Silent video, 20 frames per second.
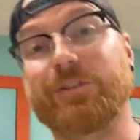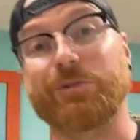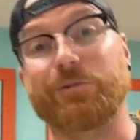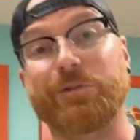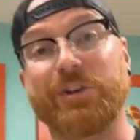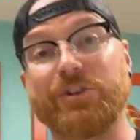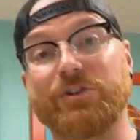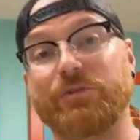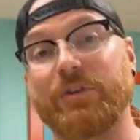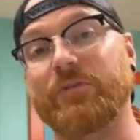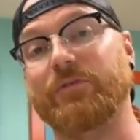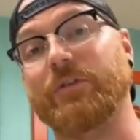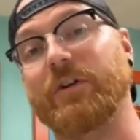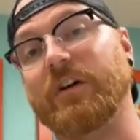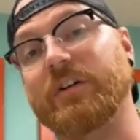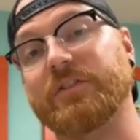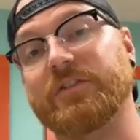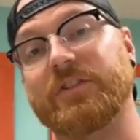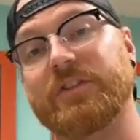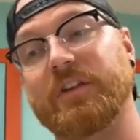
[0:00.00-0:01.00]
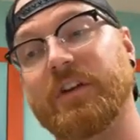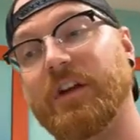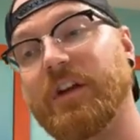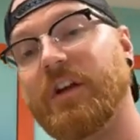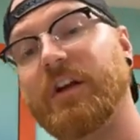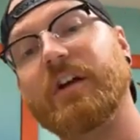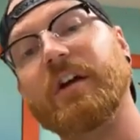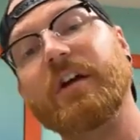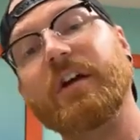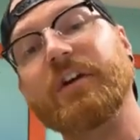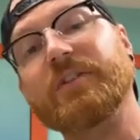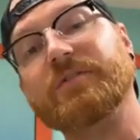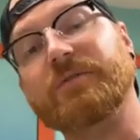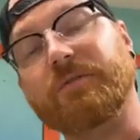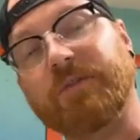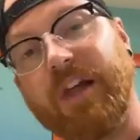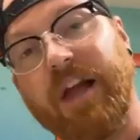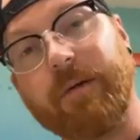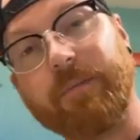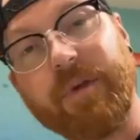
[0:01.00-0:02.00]
including tree frogs.
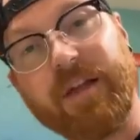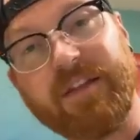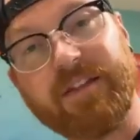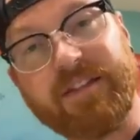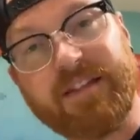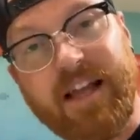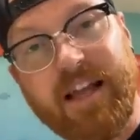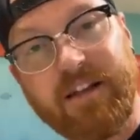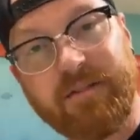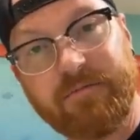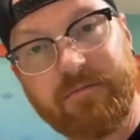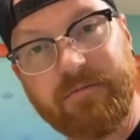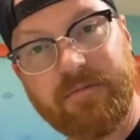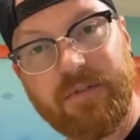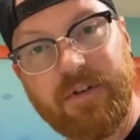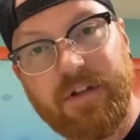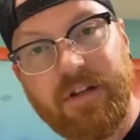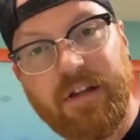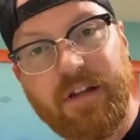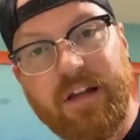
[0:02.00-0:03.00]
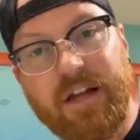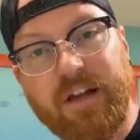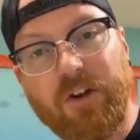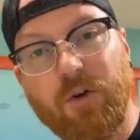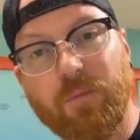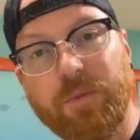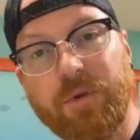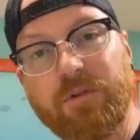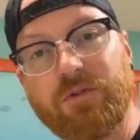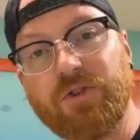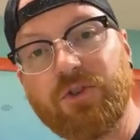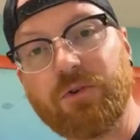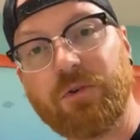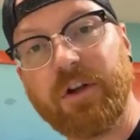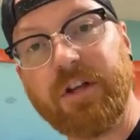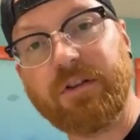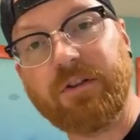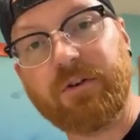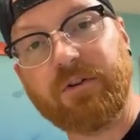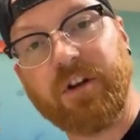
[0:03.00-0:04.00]
So with that being said, I hope you
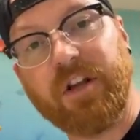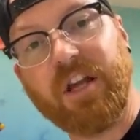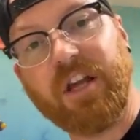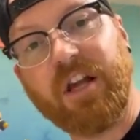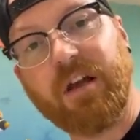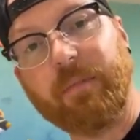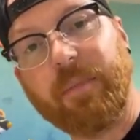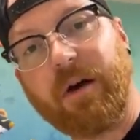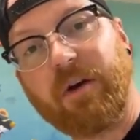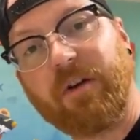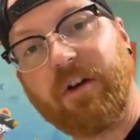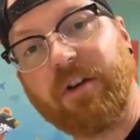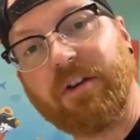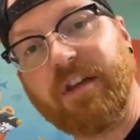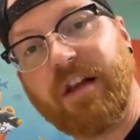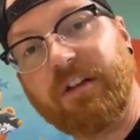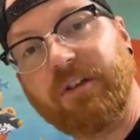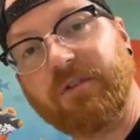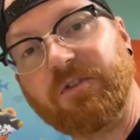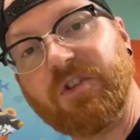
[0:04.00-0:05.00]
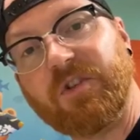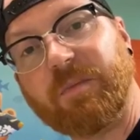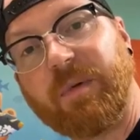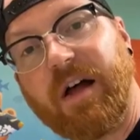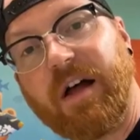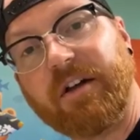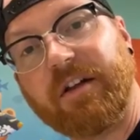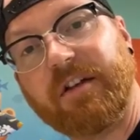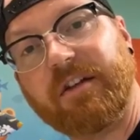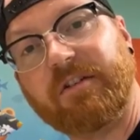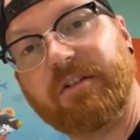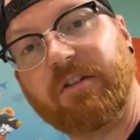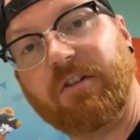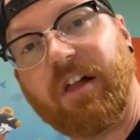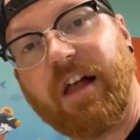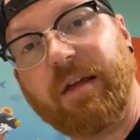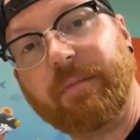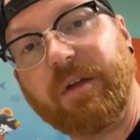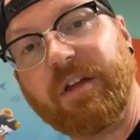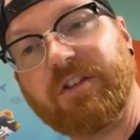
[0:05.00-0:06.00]
enjoyed learning about our yellow-spotted
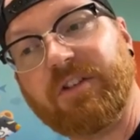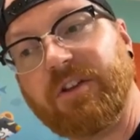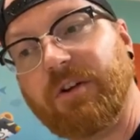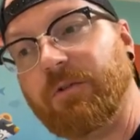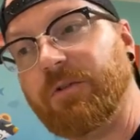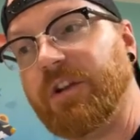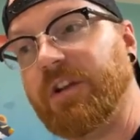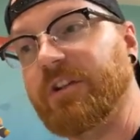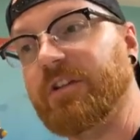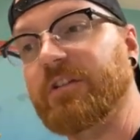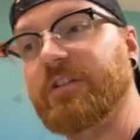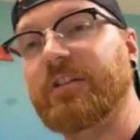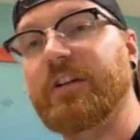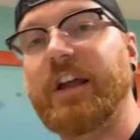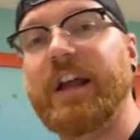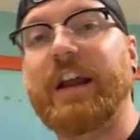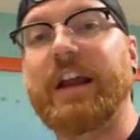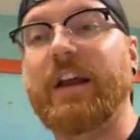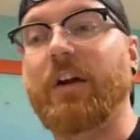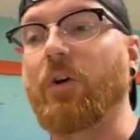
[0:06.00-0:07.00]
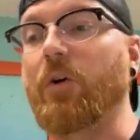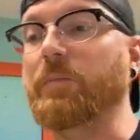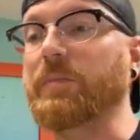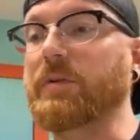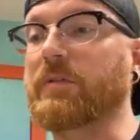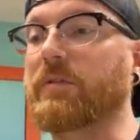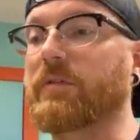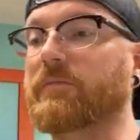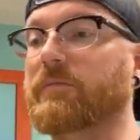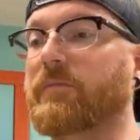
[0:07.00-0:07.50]
climbing toad here, and I hope you